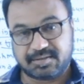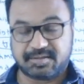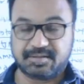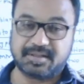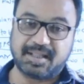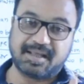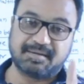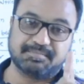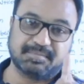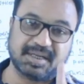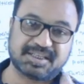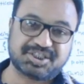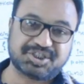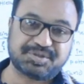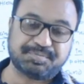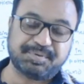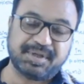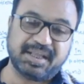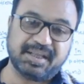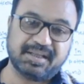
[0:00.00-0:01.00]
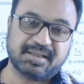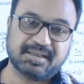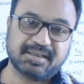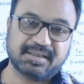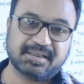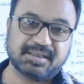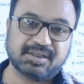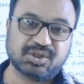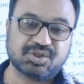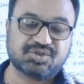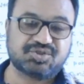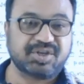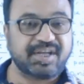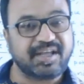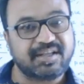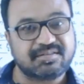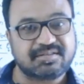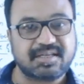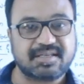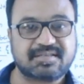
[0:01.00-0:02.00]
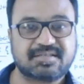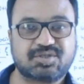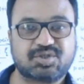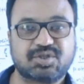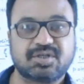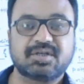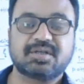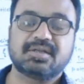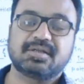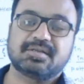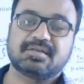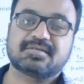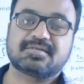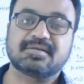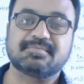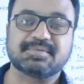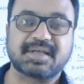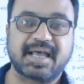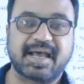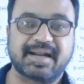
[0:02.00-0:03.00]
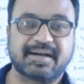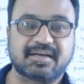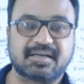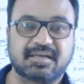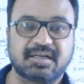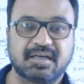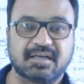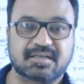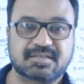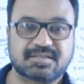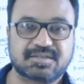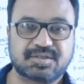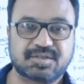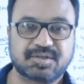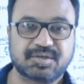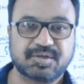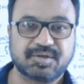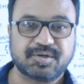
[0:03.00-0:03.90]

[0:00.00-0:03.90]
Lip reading: There must be changes, some characters.